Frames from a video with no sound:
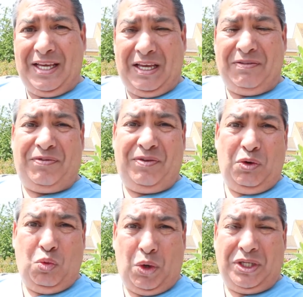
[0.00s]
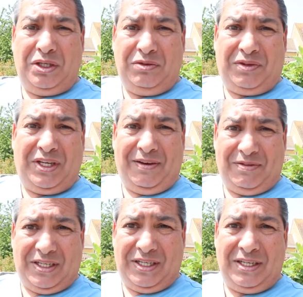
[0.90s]
If what you've
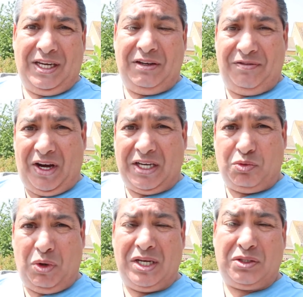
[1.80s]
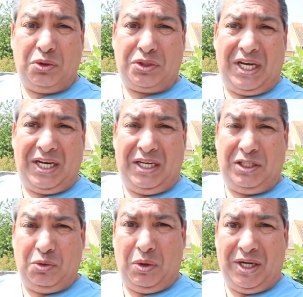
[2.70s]
given, advice-wise or
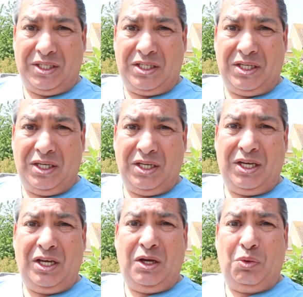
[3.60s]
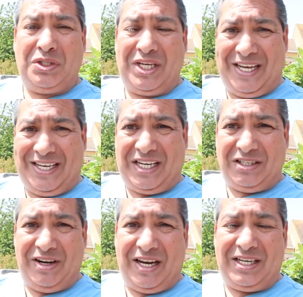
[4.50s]
technique-wise, was
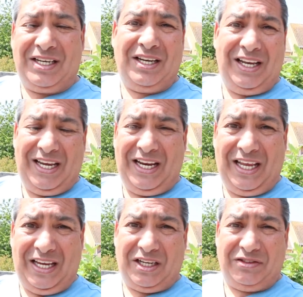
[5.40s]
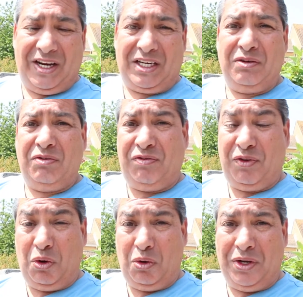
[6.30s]
incorrect, legally incorrect,
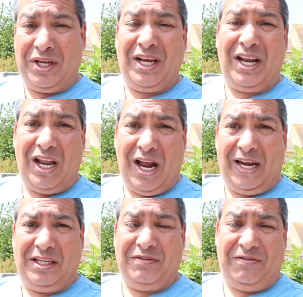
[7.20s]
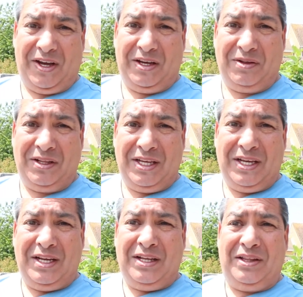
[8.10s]
flawed, likely to fail,
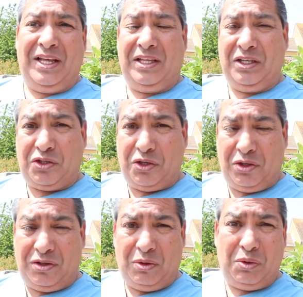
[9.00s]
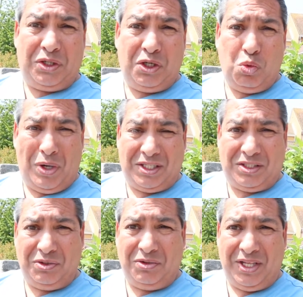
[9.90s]
then the insurer will do one of
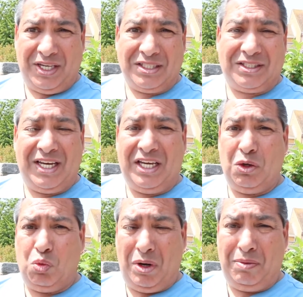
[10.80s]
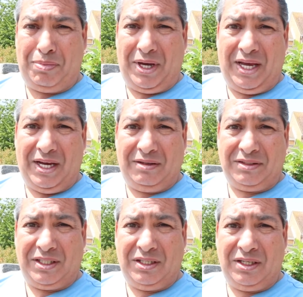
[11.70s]
two things. They either won't pay out,